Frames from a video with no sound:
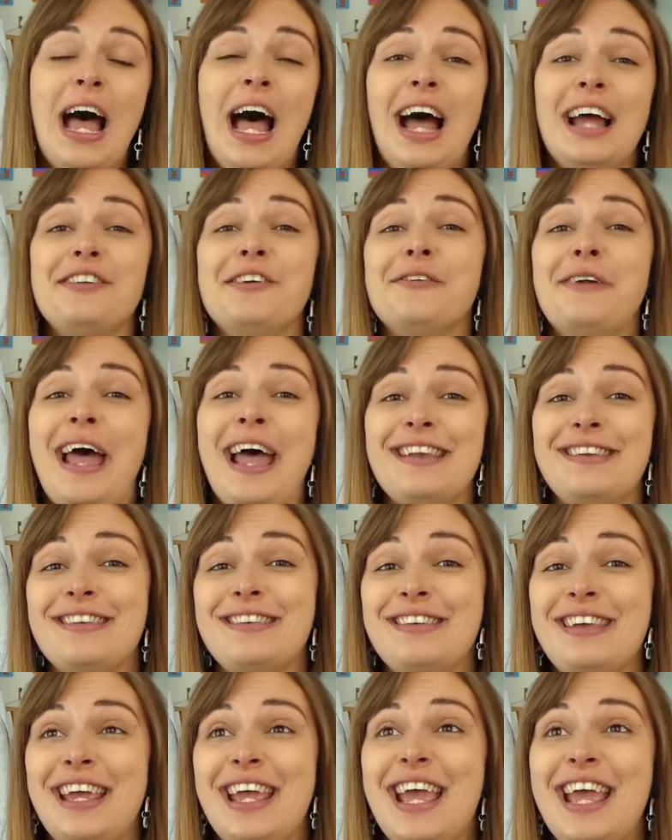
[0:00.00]
I don't
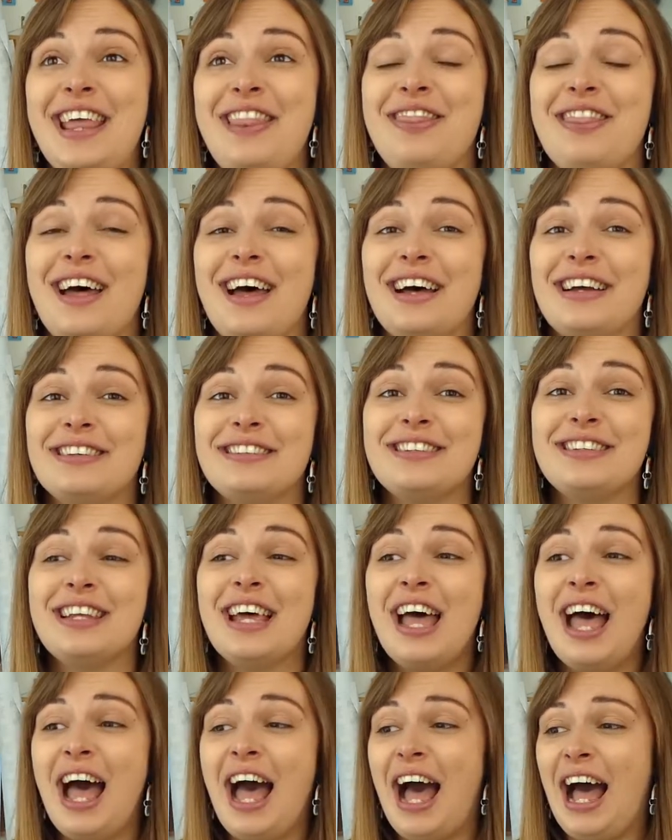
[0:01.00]
edit it in that
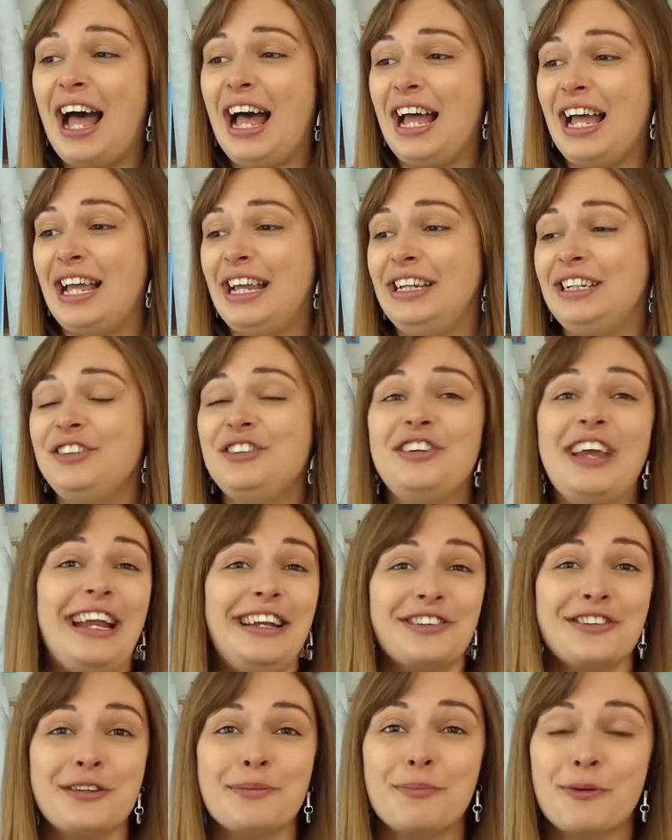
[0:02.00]
I
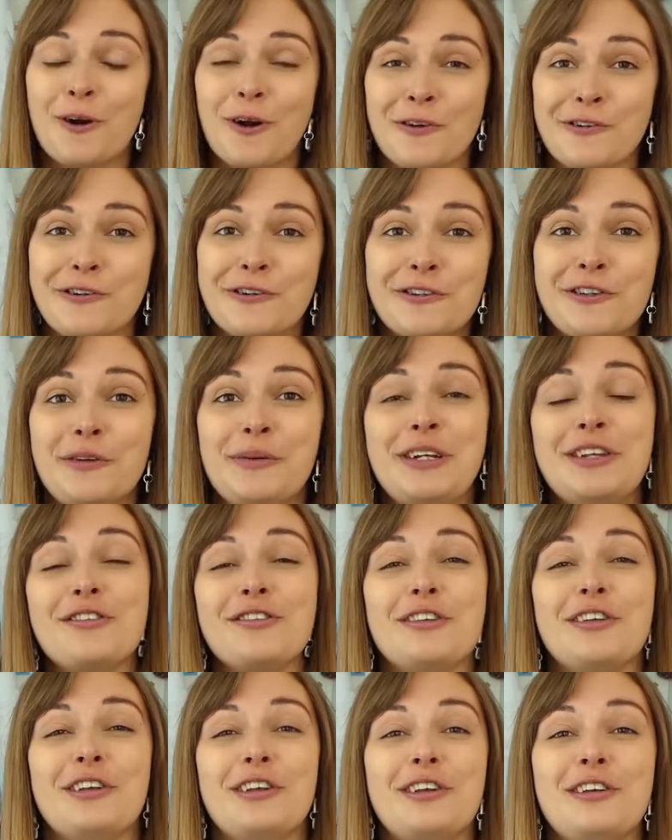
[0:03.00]
change the product so it
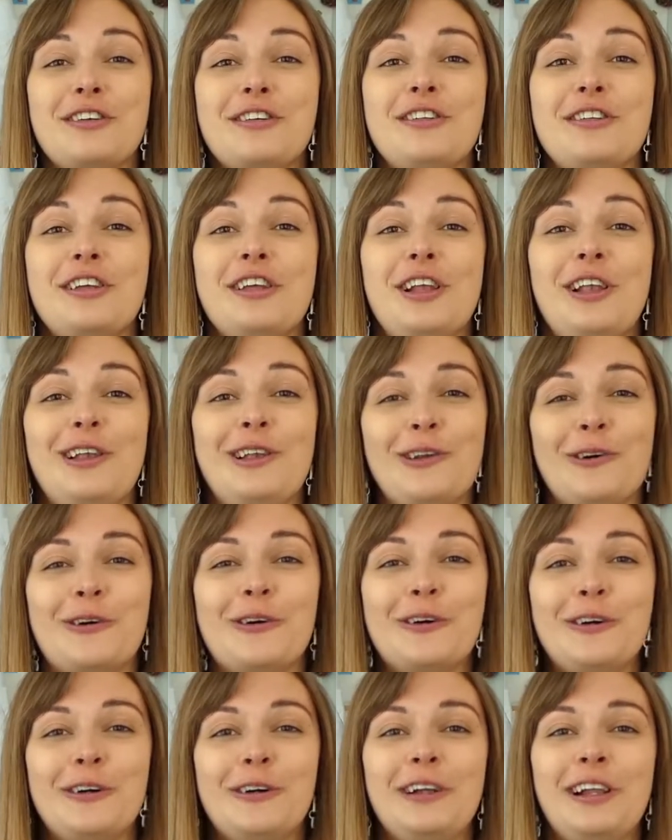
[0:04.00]
doesn't
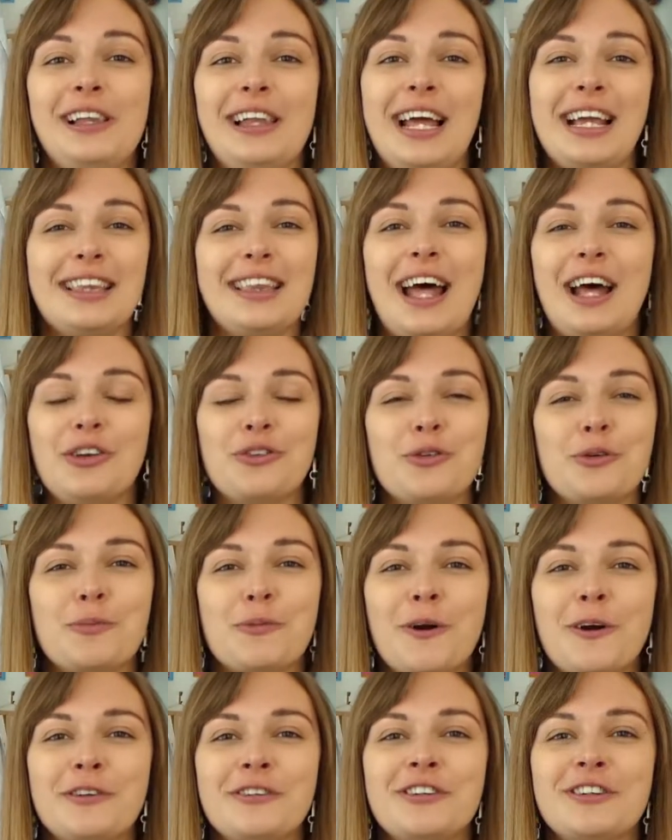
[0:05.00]
look like the actual
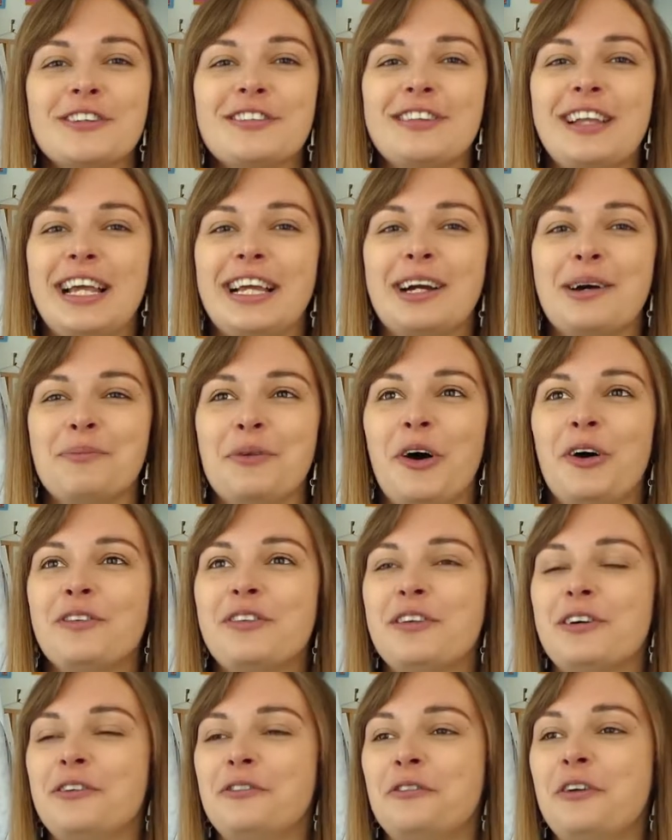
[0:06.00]
product, like I'm not
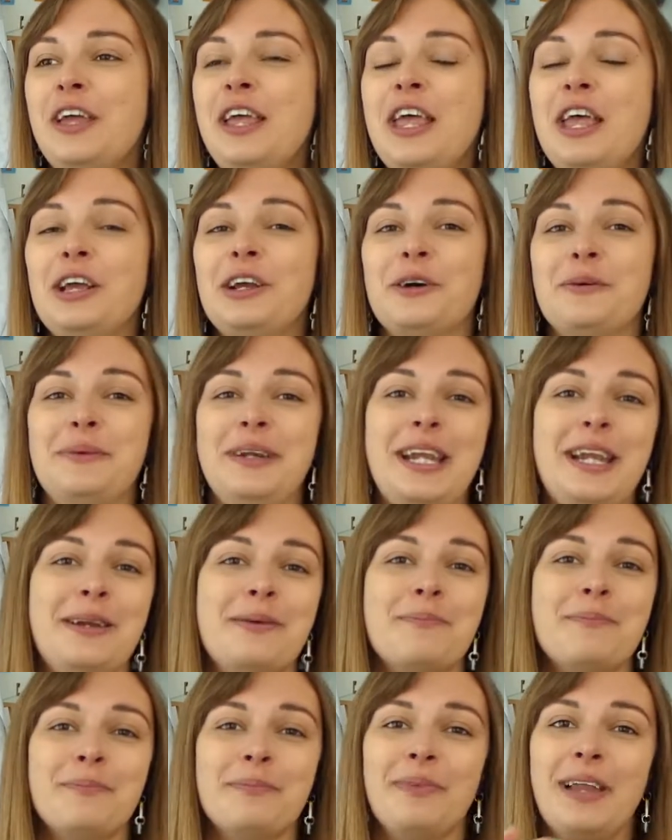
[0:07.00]
sort of coming in
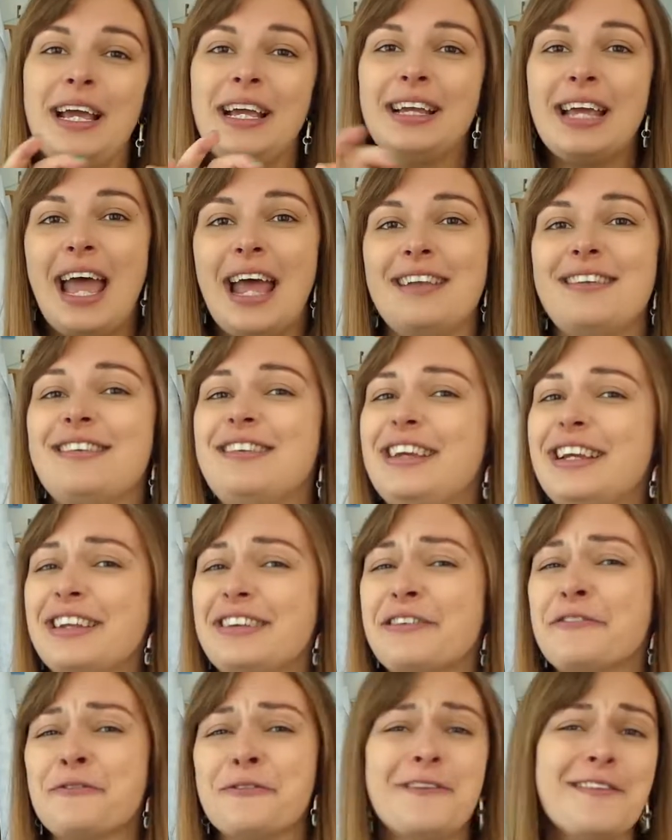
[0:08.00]
and like editing a
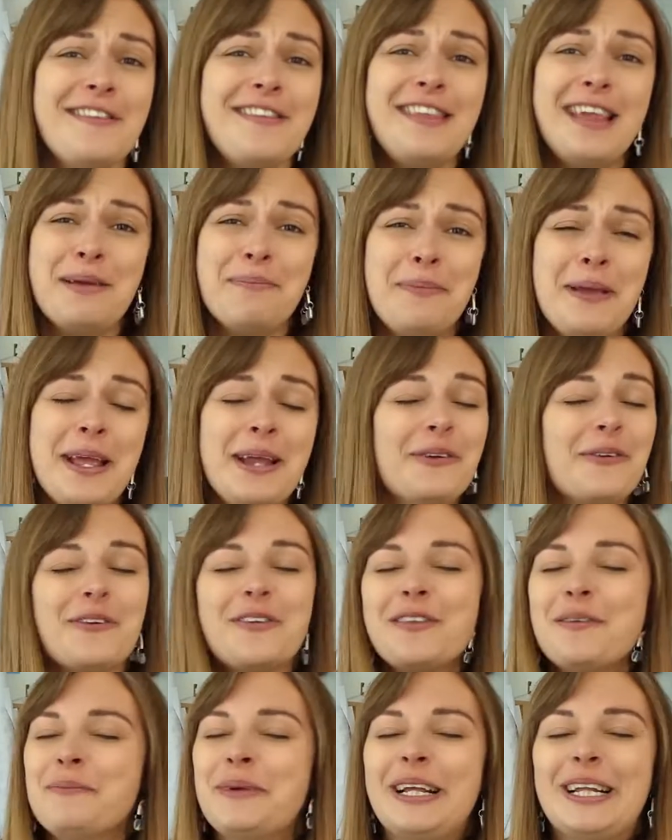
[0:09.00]
different zip in or
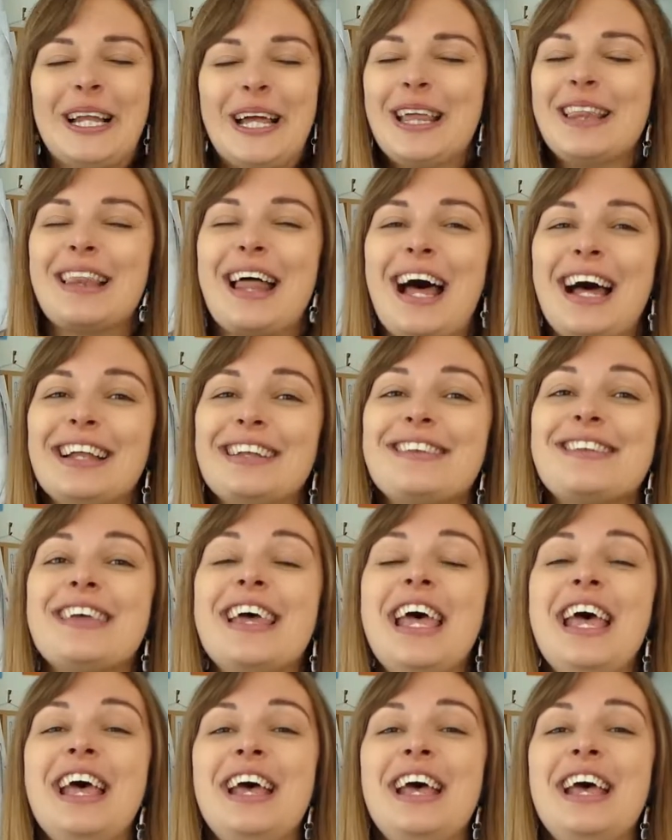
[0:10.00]
something like that.